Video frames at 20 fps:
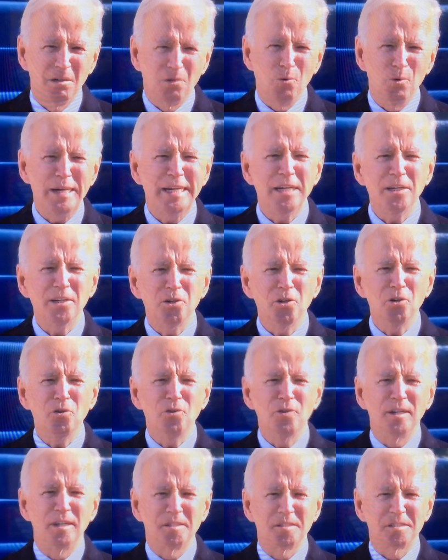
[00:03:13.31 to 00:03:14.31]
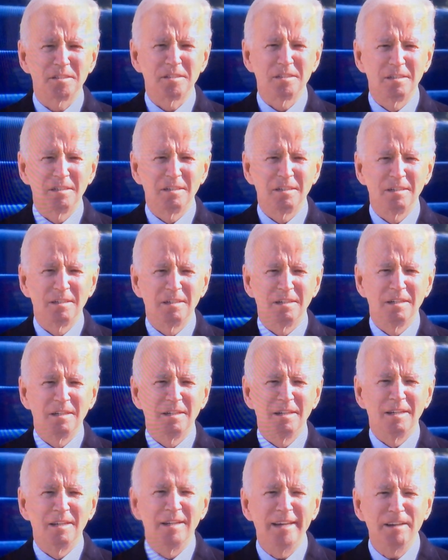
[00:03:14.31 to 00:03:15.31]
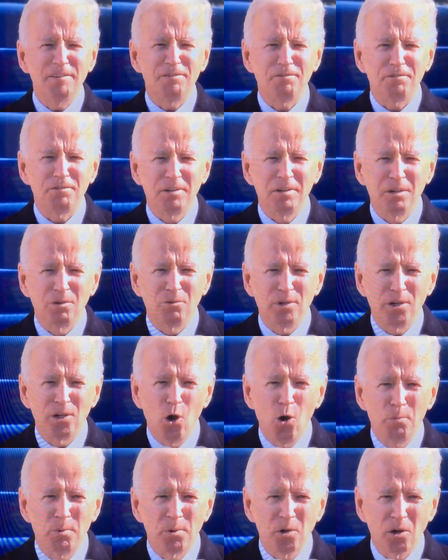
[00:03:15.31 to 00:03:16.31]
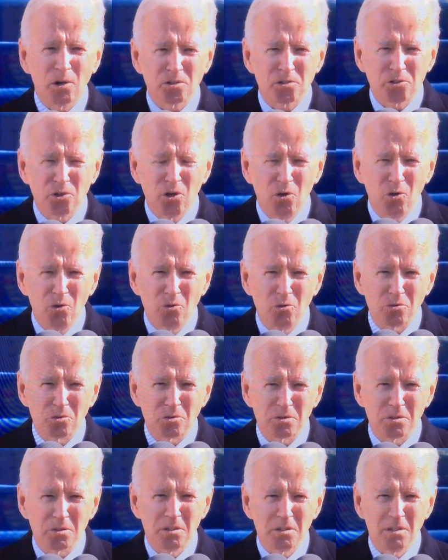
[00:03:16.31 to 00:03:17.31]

We can do this if we open our souls